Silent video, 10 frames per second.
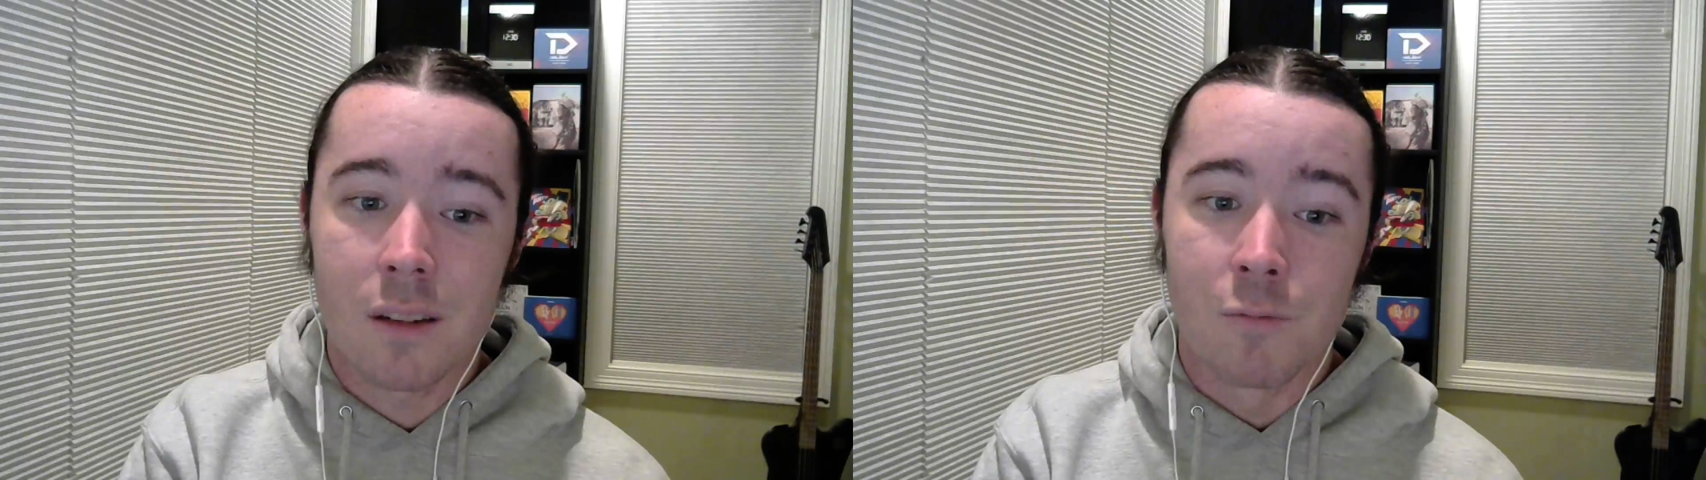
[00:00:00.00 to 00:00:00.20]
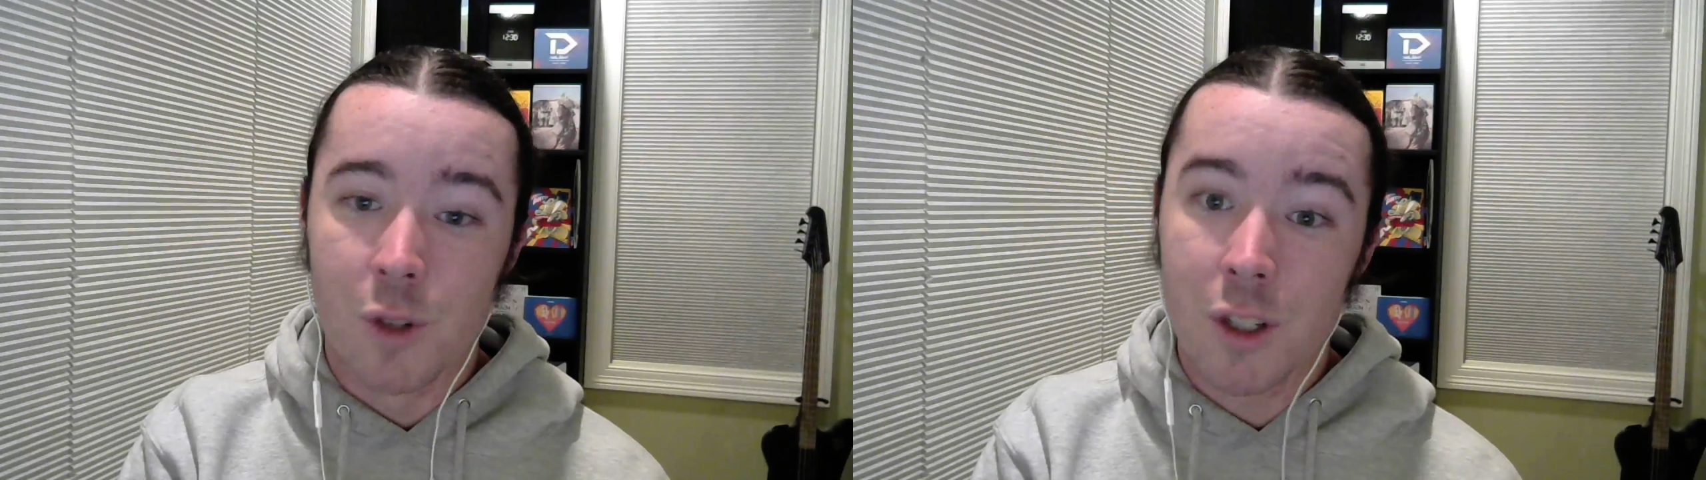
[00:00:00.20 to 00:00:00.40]

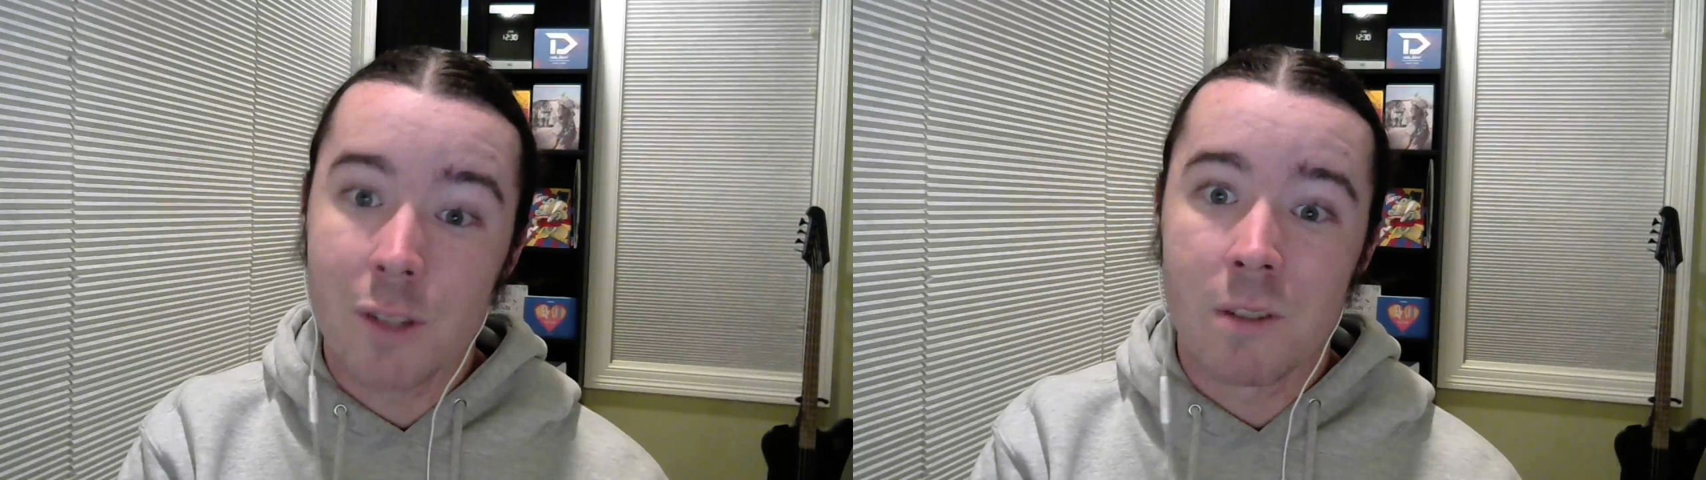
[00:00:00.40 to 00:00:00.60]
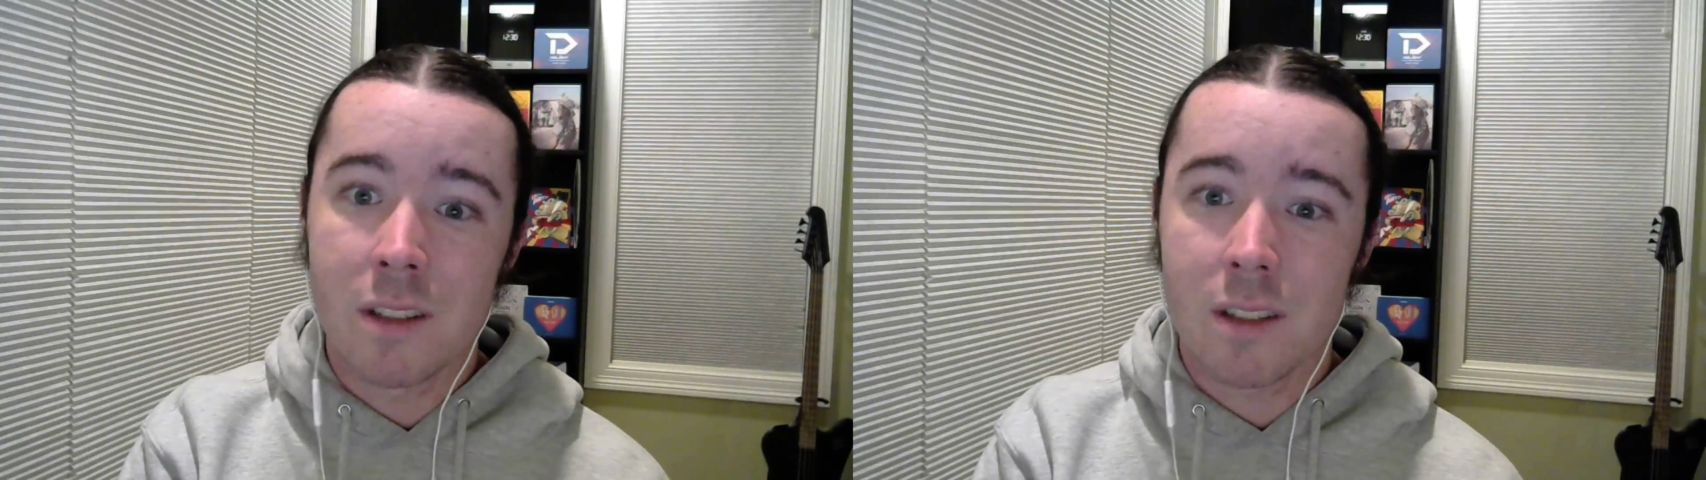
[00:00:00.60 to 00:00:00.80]
really,
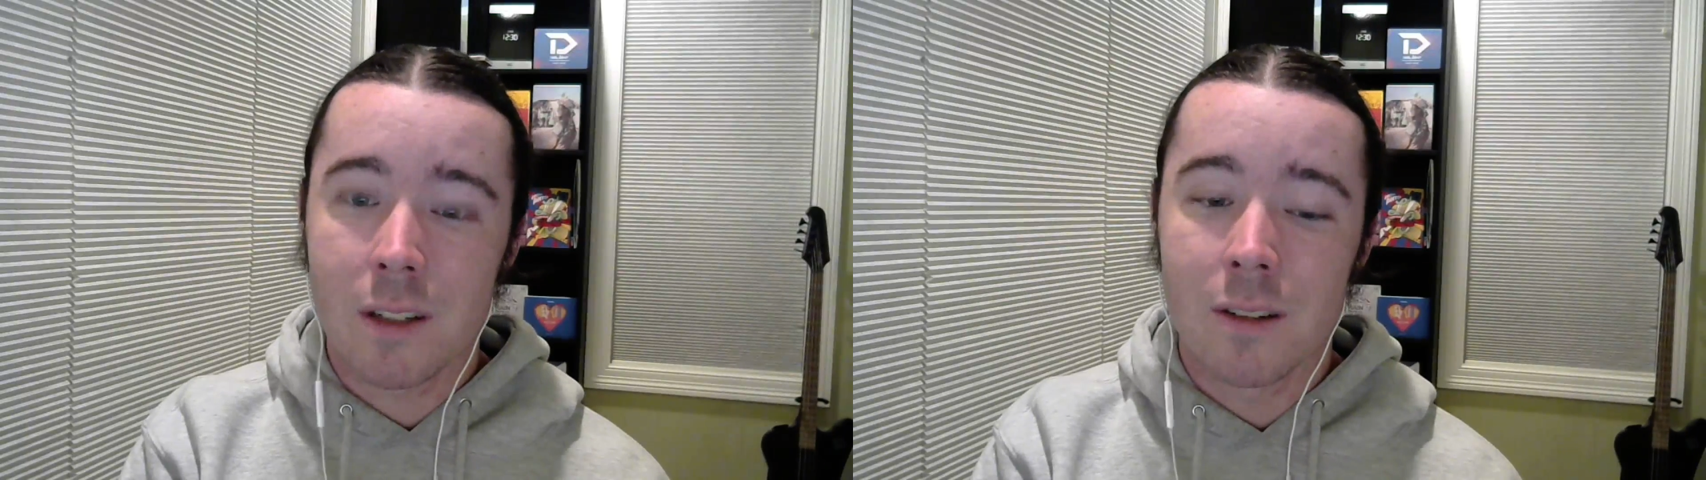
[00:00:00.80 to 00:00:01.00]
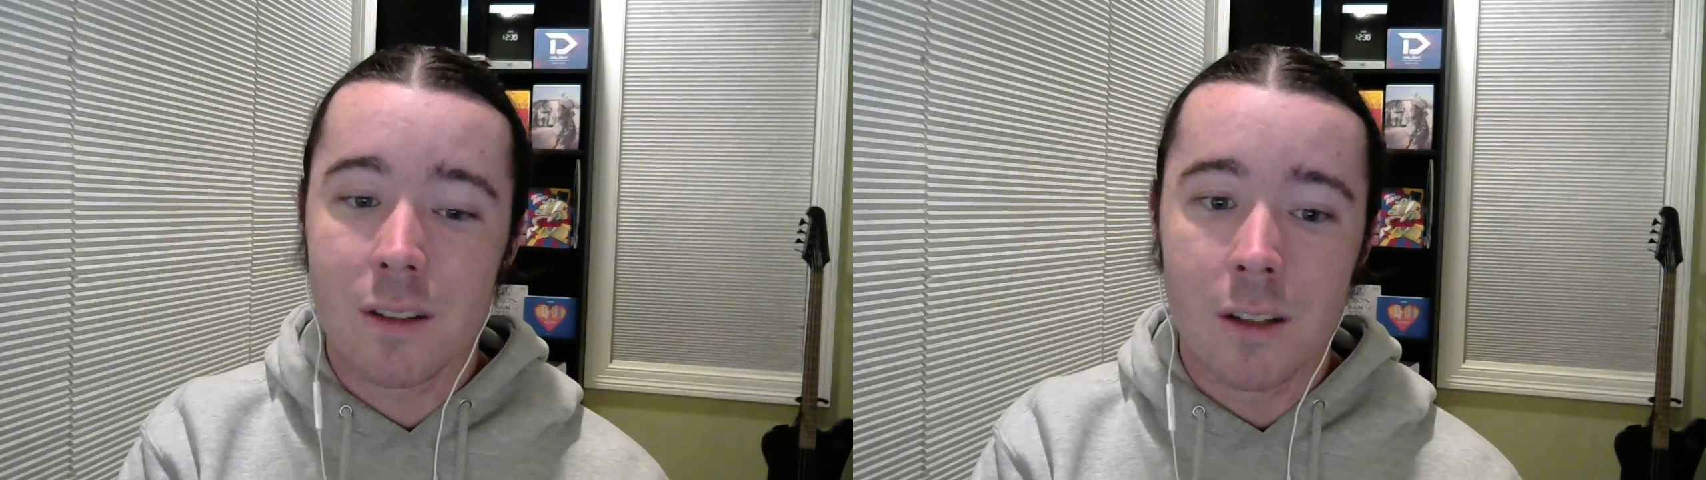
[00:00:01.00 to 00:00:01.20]
really seriously.